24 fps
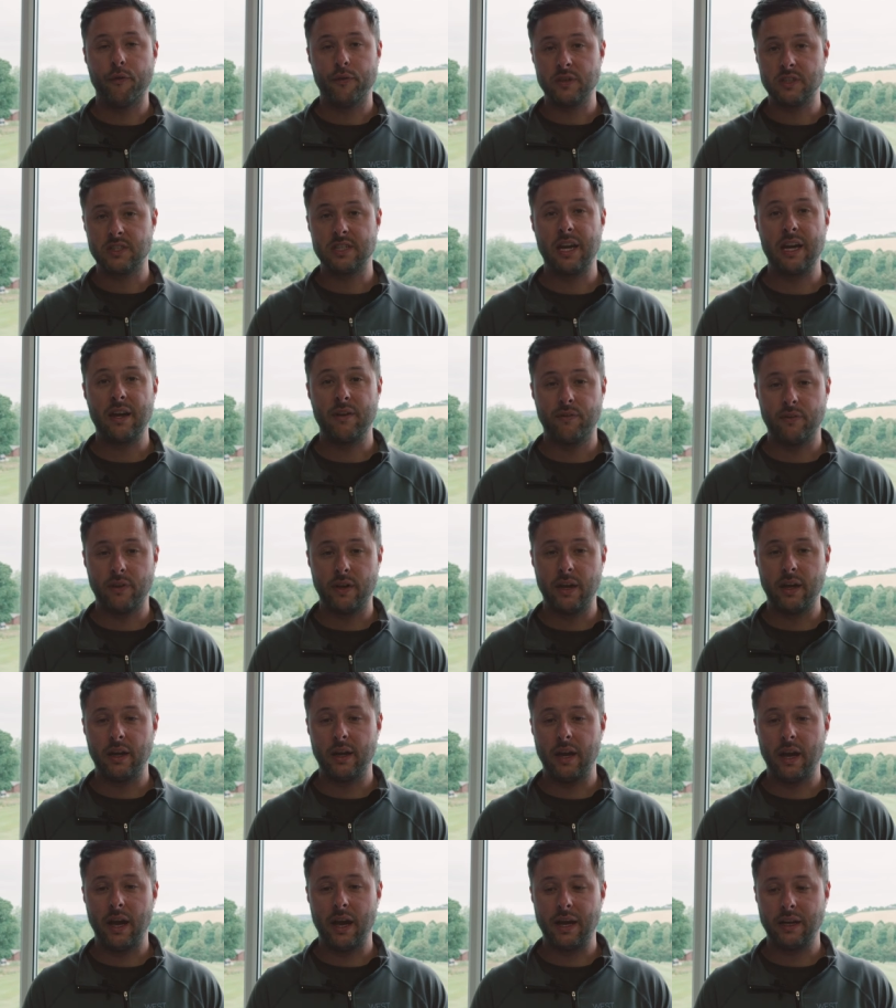health and
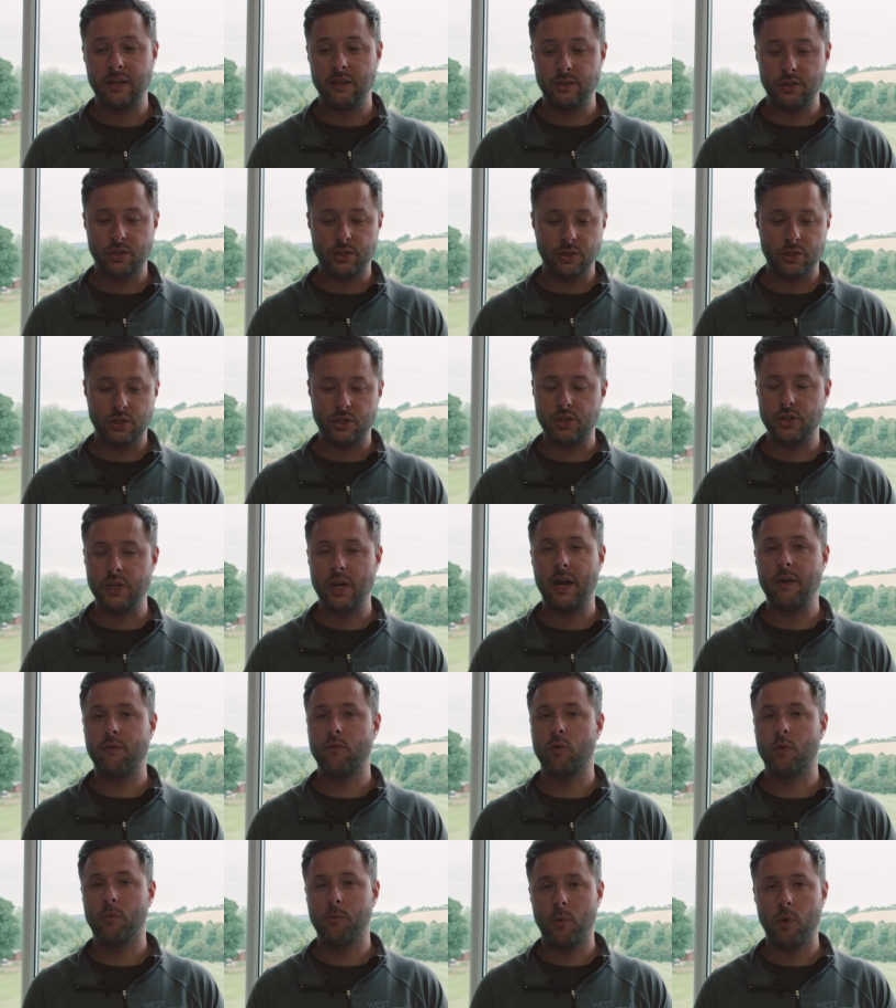safety and just
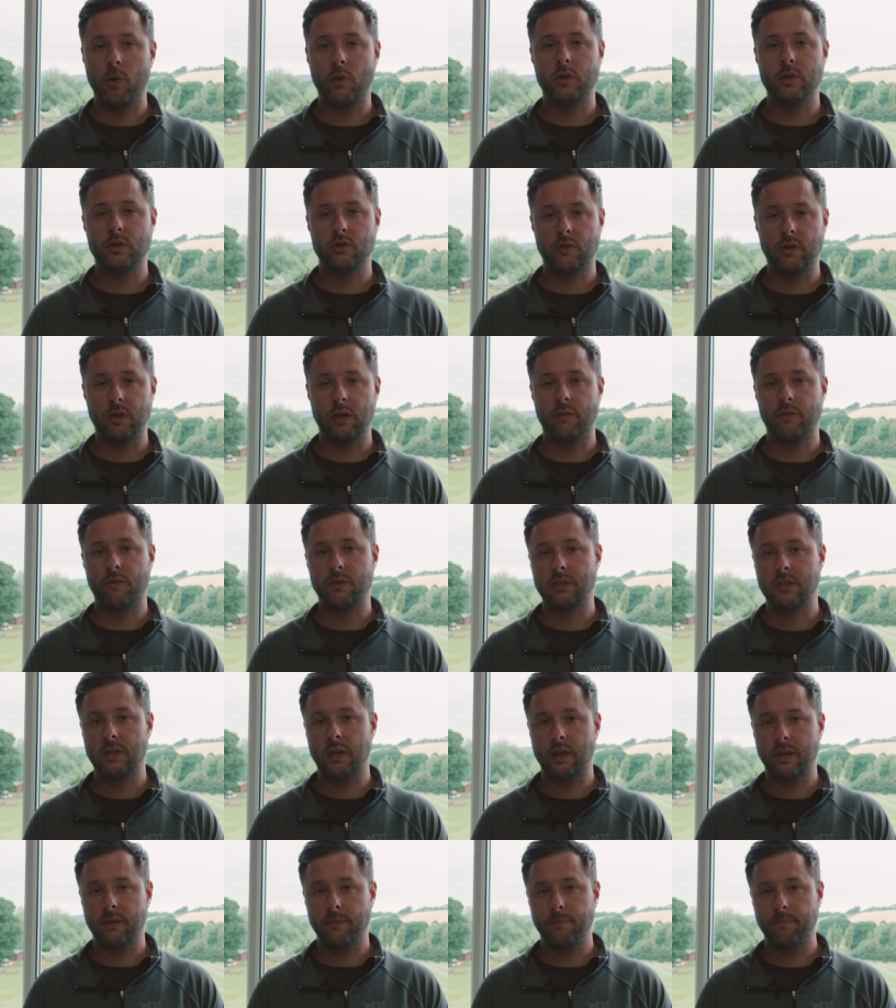general monitoring
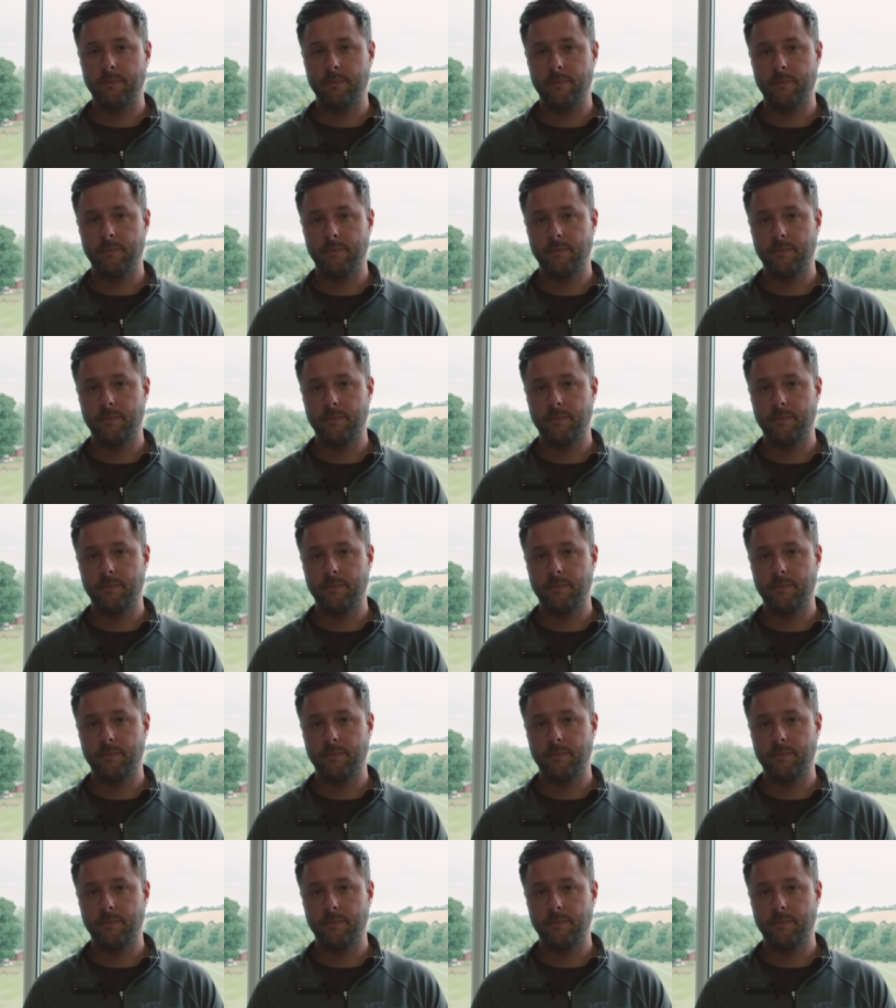of the site.